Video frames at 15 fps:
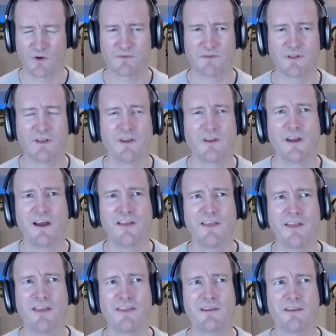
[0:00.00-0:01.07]
Wonderful.
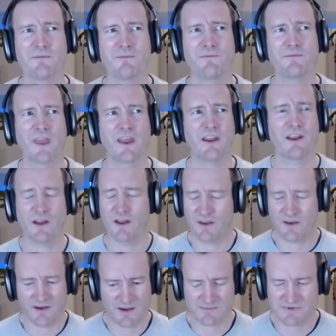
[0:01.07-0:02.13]
And
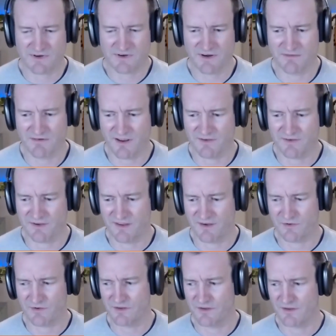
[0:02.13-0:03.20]
I absolutely relate to
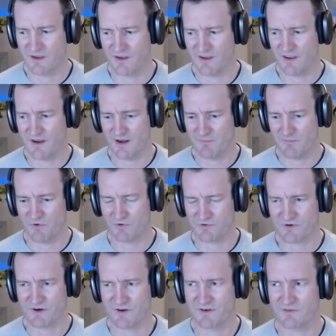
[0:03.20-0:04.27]
that. And I'm
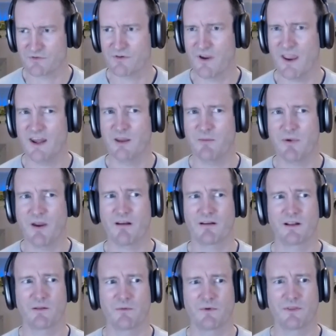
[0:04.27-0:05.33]
not trying to draw any
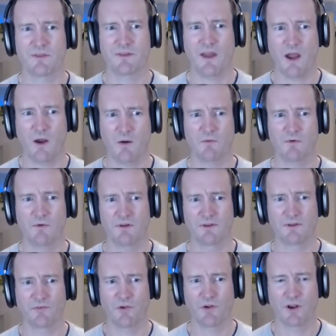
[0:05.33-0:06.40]
parallel with our
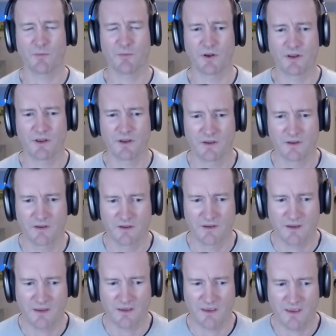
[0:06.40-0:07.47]
world at Sonar, but
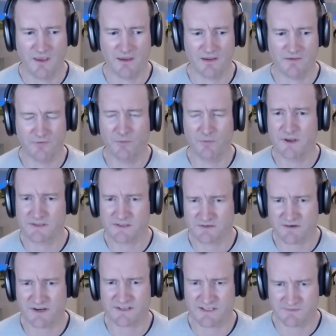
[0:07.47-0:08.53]
for me
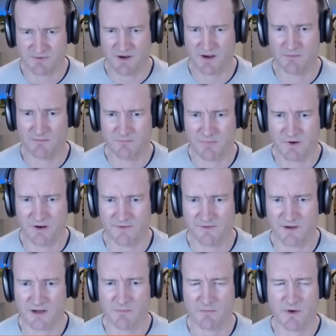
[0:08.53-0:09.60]
as a strategist
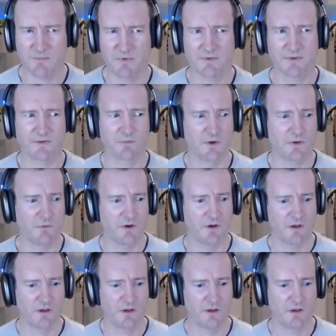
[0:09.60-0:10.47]
behind setting up my business,